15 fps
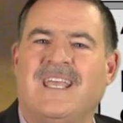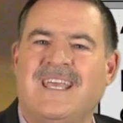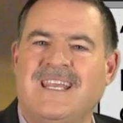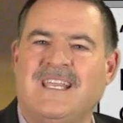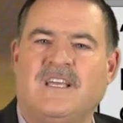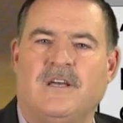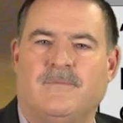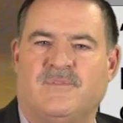
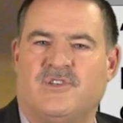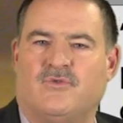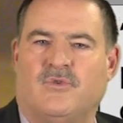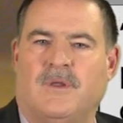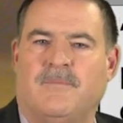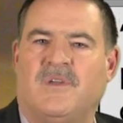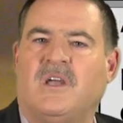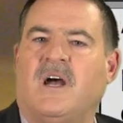income
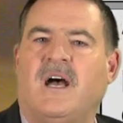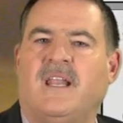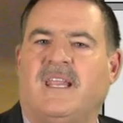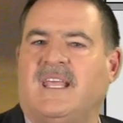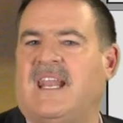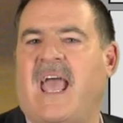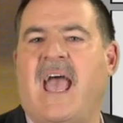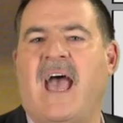stream cut
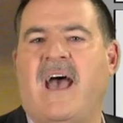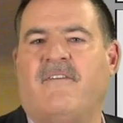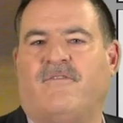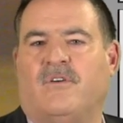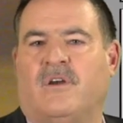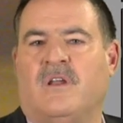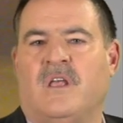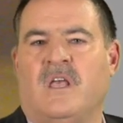in half
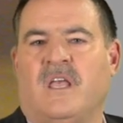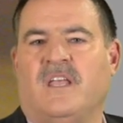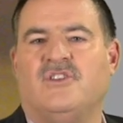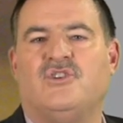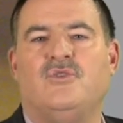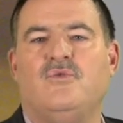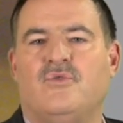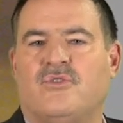or in
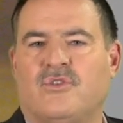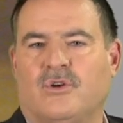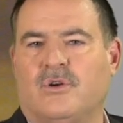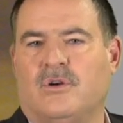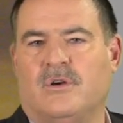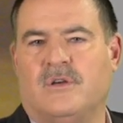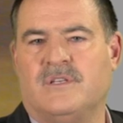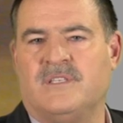two
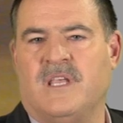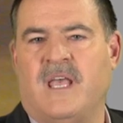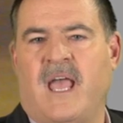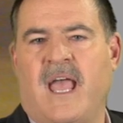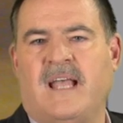thirds.